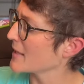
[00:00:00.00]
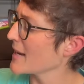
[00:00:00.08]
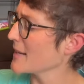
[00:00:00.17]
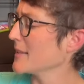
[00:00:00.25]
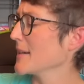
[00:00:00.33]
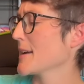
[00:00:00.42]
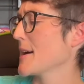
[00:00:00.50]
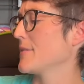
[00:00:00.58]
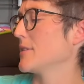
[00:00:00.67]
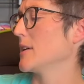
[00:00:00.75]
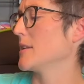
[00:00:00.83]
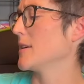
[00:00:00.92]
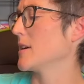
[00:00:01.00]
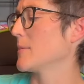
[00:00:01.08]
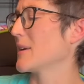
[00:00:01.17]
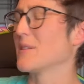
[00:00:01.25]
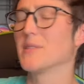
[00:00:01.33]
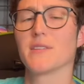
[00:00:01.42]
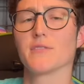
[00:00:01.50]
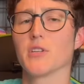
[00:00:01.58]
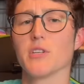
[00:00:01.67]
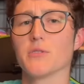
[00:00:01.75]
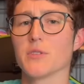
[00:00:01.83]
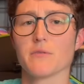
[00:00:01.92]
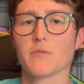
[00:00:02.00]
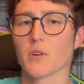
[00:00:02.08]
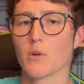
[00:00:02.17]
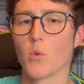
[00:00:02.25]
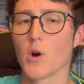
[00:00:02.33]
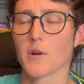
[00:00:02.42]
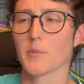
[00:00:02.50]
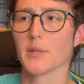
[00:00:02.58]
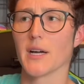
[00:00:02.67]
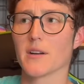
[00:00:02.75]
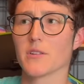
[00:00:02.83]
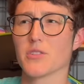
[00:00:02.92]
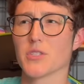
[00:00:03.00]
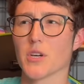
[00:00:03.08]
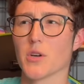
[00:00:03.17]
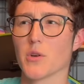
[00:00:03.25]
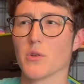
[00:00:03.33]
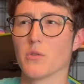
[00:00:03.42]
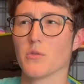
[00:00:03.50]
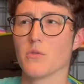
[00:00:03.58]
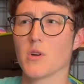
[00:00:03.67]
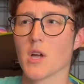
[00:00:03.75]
kind of like having that there, but I'll never use it for a water bladder, so